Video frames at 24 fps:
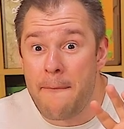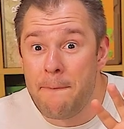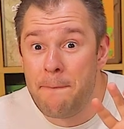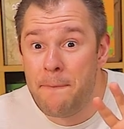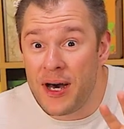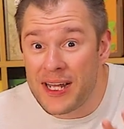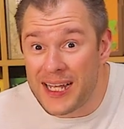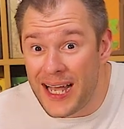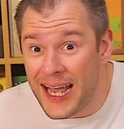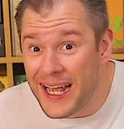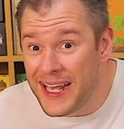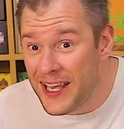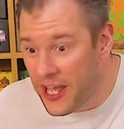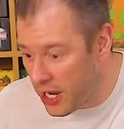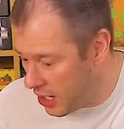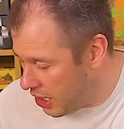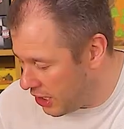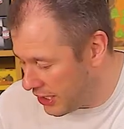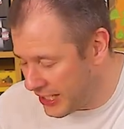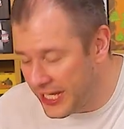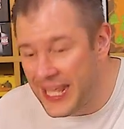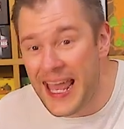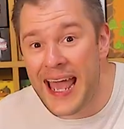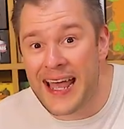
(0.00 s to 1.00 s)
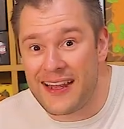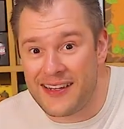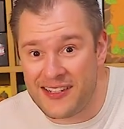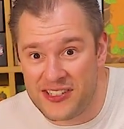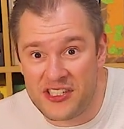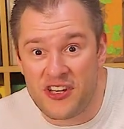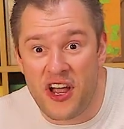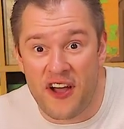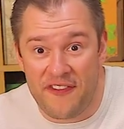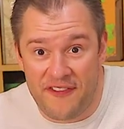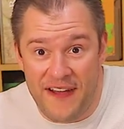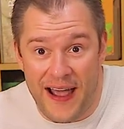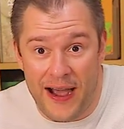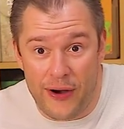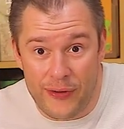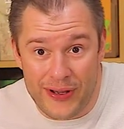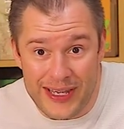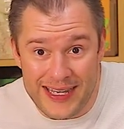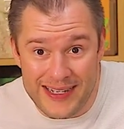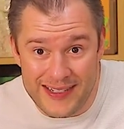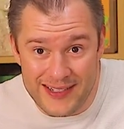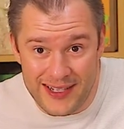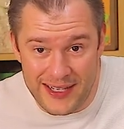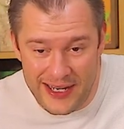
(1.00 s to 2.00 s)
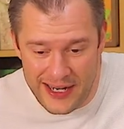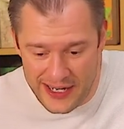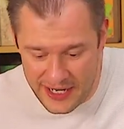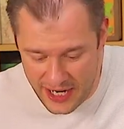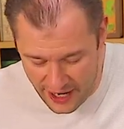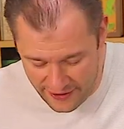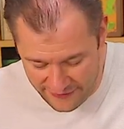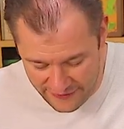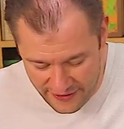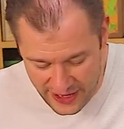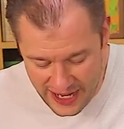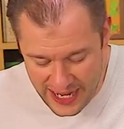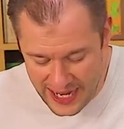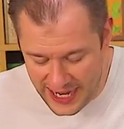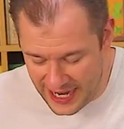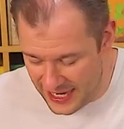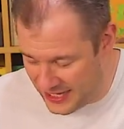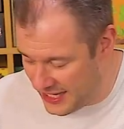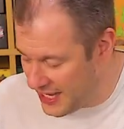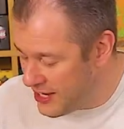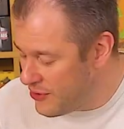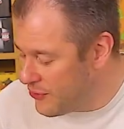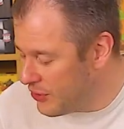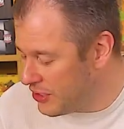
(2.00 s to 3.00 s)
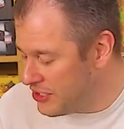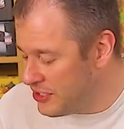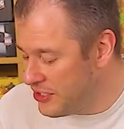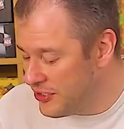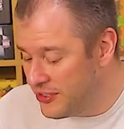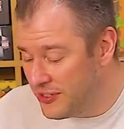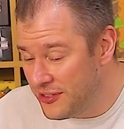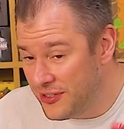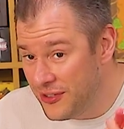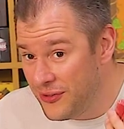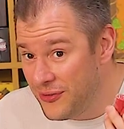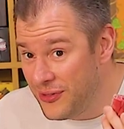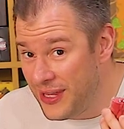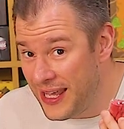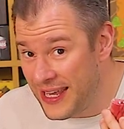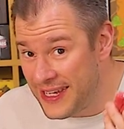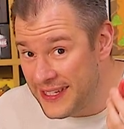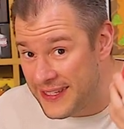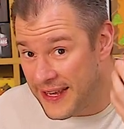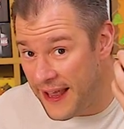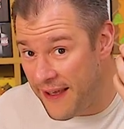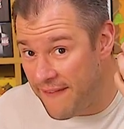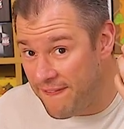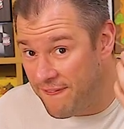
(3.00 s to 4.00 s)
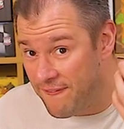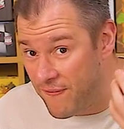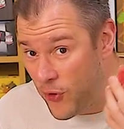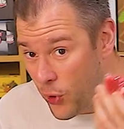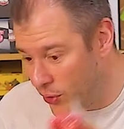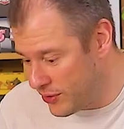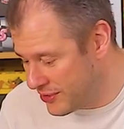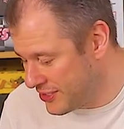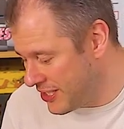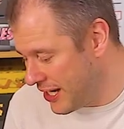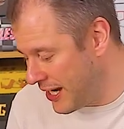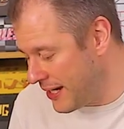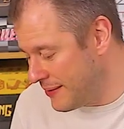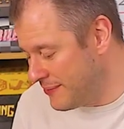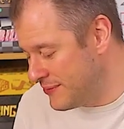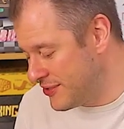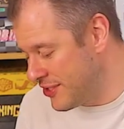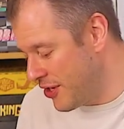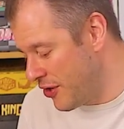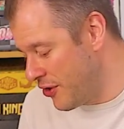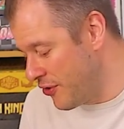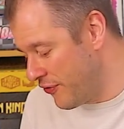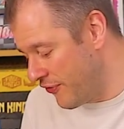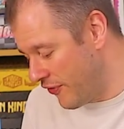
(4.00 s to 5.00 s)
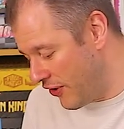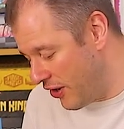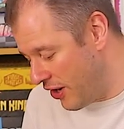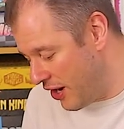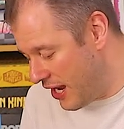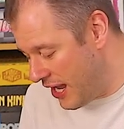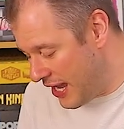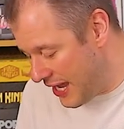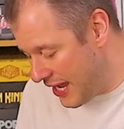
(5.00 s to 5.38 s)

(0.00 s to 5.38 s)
But I can't get the stuff out easily enough. And they want you to do this four times over.